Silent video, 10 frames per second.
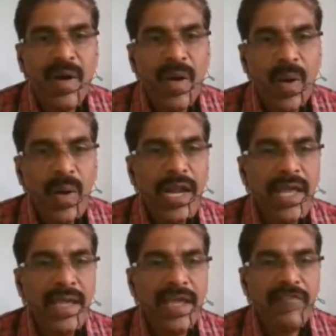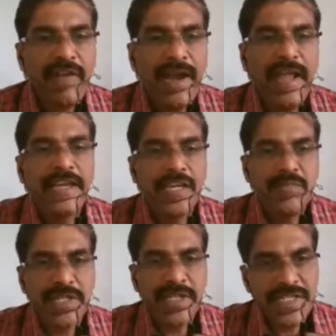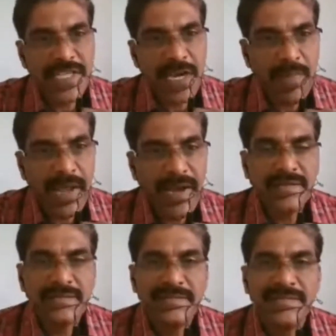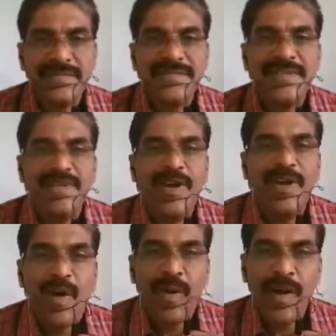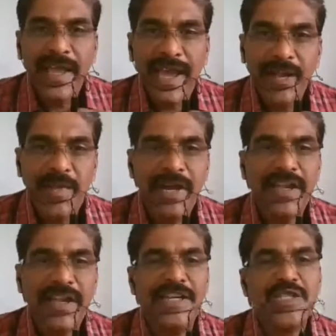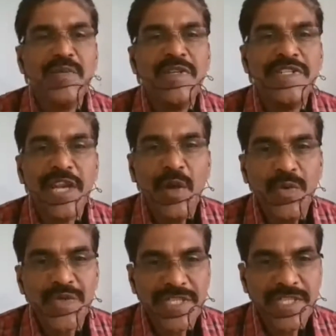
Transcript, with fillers: only validated methods are applied only calibrated instruments are used.